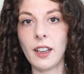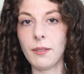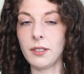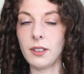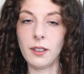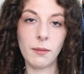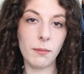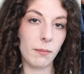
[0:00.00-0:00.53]
I've
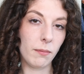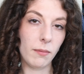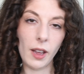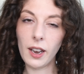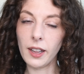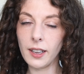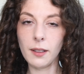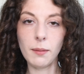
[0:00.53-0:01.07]
seen
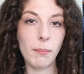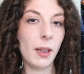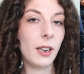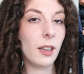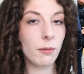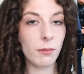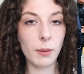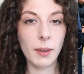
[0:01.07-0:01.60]
elegant
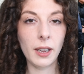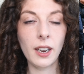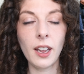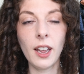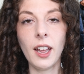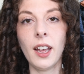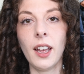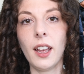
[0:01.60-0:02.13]
men and women
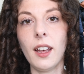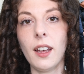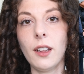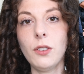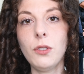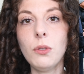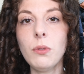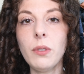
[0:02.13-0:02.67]

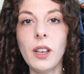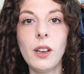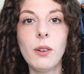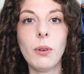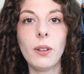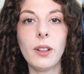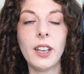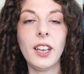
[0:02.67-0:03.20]
do
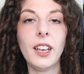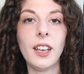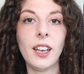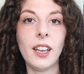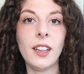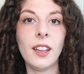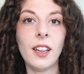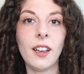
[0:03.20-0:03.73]
equally
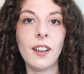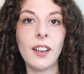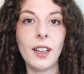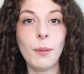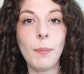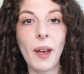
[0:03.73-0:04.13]
in